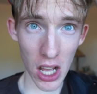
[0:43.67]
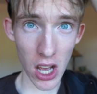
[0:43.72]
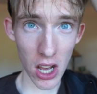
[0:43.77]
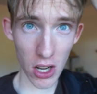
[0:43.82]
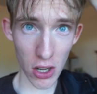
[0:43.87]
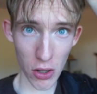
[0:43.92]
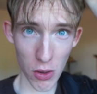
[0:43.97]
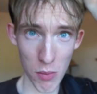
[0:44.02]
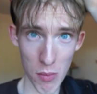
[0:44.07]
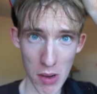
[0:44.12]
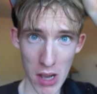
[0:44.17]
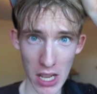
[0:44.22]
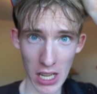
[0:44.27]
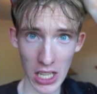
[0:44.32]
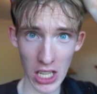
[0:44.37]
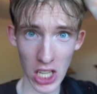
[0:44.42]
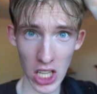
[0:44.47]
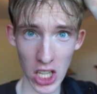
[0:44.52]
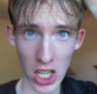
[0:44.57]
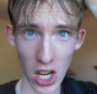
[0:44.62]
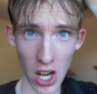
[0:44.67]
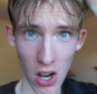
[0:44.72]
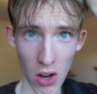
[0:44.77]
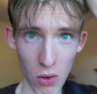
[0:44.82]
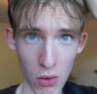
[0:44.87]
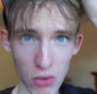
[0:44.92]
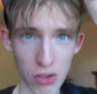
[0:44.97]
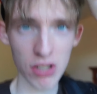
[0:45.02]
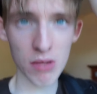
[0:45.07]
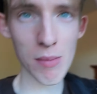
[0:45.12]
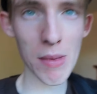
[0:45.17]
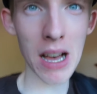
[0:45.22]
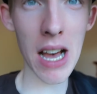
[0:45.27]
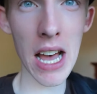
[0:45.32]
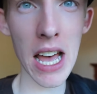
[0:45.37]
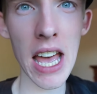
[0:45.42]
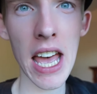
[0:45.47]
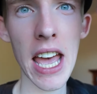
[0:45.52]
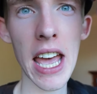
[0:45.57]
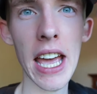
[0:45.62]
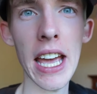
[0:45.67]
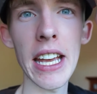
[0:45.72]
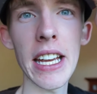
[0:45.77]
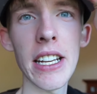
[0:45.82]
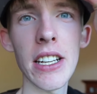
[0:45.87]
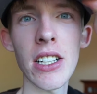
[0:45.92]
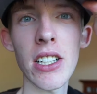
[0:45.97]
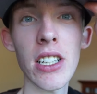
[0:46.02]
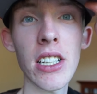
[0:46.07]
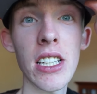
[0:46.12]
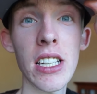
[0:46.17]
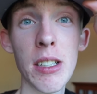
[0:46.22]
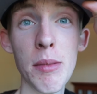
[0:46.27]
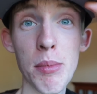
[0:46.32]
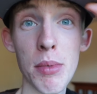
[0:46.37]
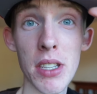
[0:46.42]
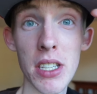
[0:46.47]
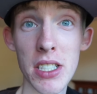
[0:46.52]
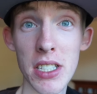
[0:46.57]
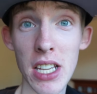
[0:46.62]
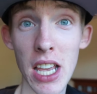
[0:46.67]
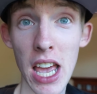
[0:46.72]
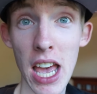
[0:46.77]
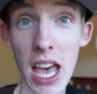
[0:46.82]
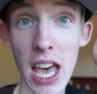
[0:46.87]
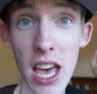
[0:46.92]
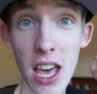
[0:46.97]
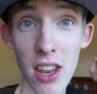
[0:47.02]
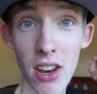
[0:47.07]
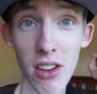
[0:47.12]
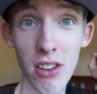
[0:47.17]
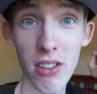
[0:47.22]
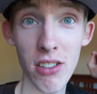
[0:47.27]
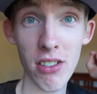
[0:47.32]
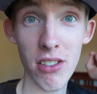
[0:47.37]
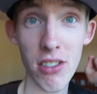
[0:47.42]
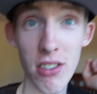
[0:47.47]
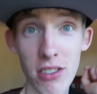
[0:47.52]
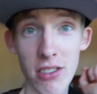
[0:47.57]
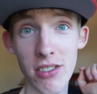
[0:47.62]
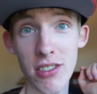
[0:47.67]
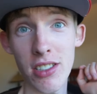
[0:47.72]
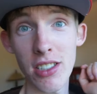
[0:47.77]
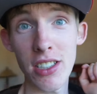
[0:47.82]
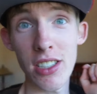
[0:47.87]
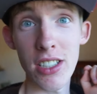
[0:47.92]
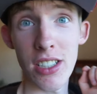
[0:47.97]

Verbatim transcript: Oh my gosh, my hair. Keep this hat on.